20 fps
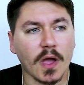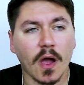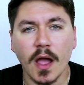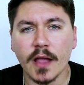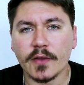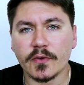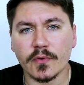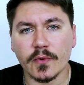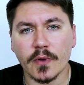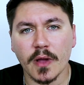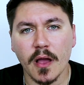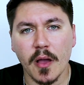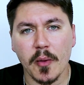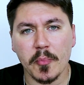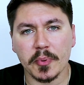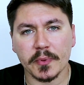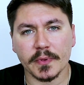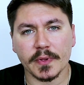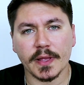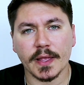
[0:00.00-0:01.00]
I grew
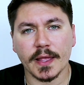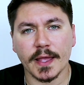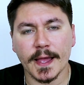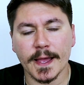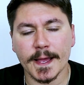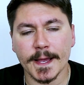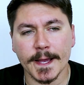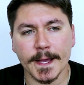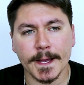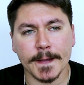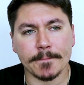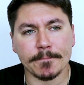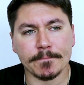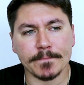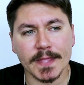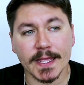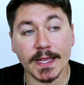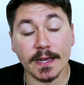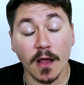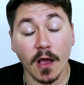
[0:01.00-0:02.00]
up
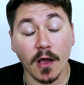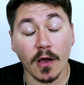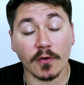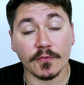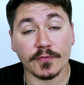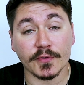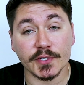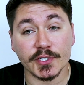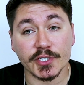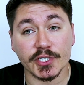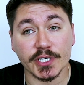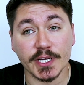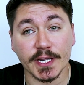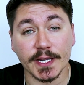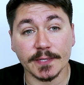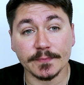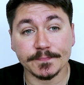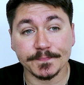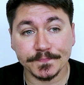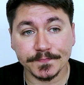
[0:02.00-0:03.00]
in
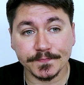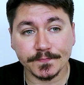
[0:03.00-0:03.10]
Hertfordshire,